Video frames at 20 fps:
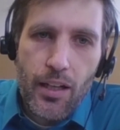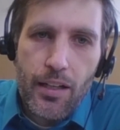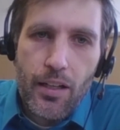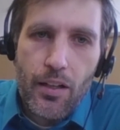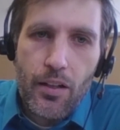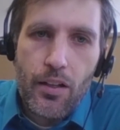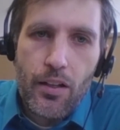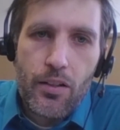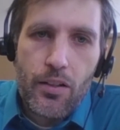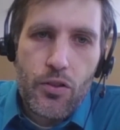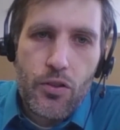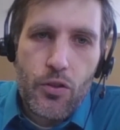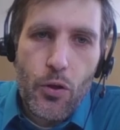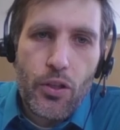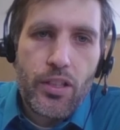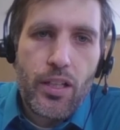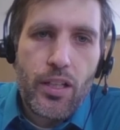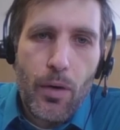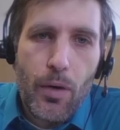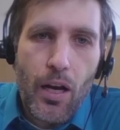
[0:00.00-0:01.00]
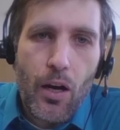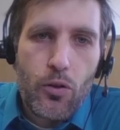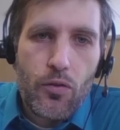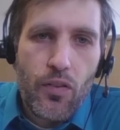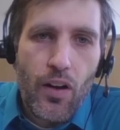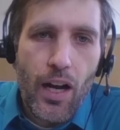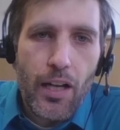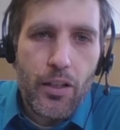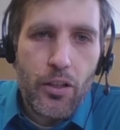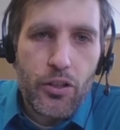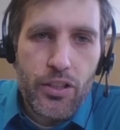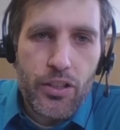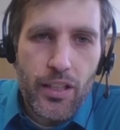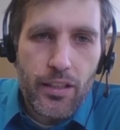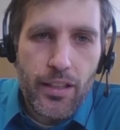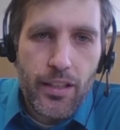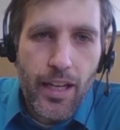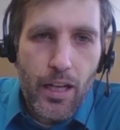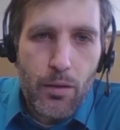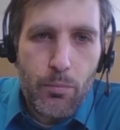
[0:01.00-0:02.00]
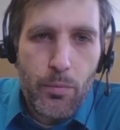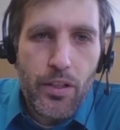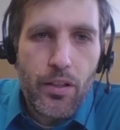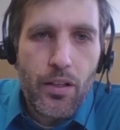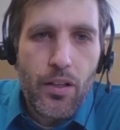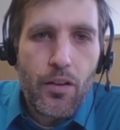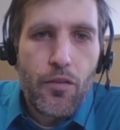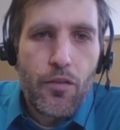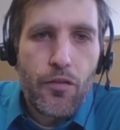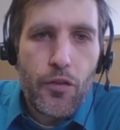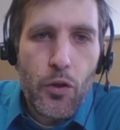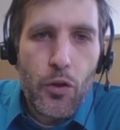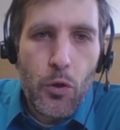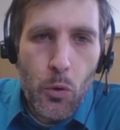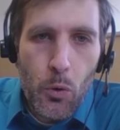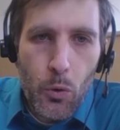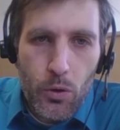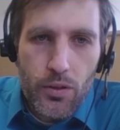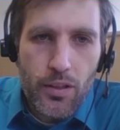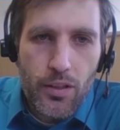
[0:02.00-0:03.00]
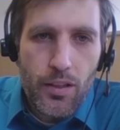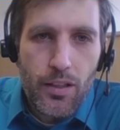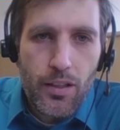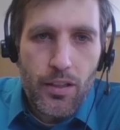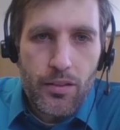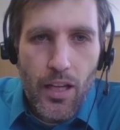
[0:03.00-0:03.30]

and a certain amount of hydrogen can be fueled